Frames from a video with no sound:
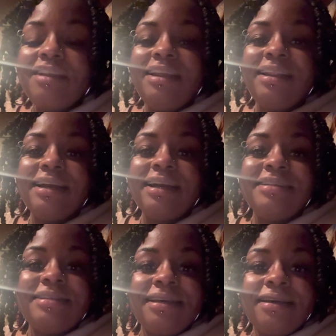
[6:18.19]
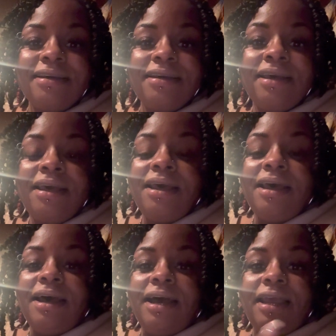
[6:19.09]
like i said
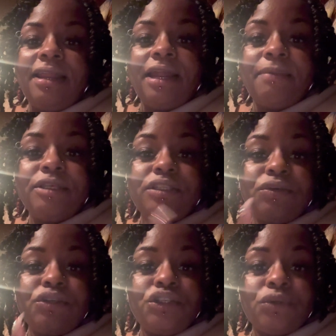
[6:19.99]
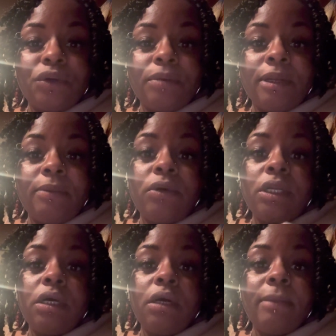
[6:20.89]
i hate it got to be so short but i'm going
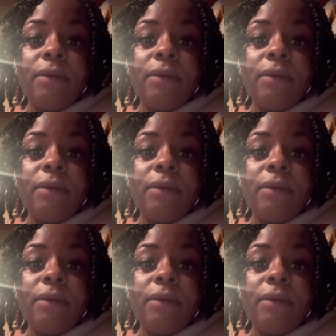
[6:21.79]
to come back